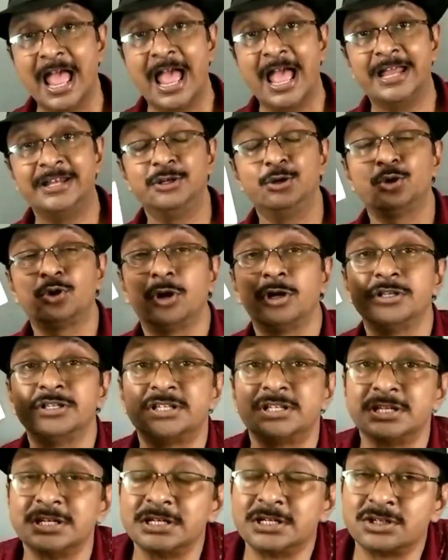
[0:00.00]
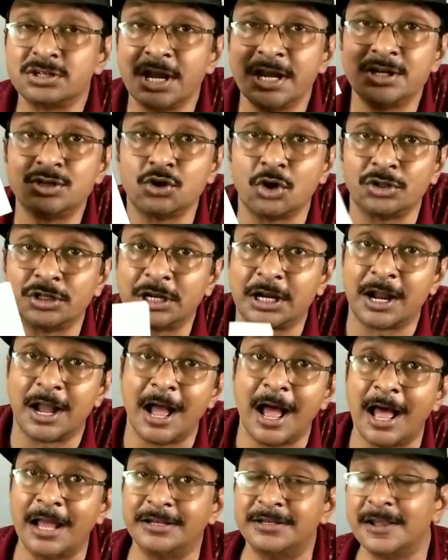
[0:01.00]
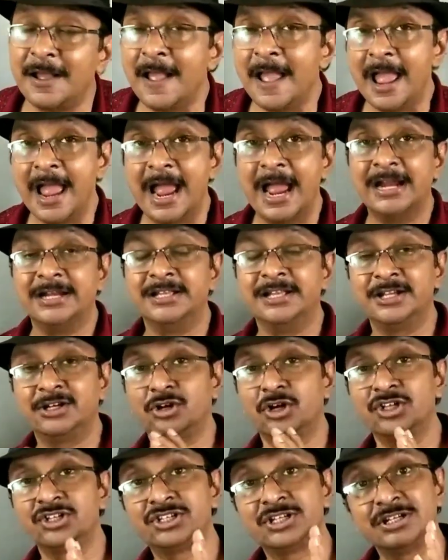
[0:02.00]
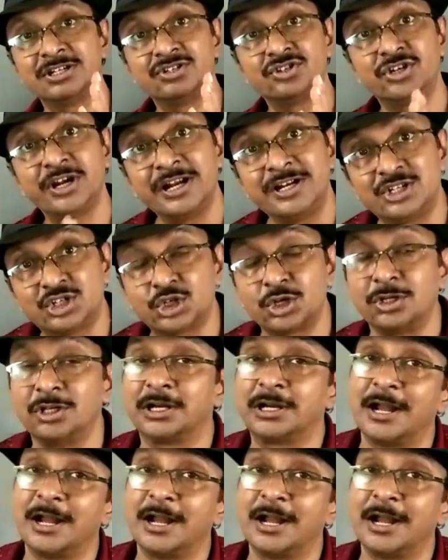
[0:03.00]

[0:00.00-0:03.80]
and you concentrate on the card. And he concentrates on the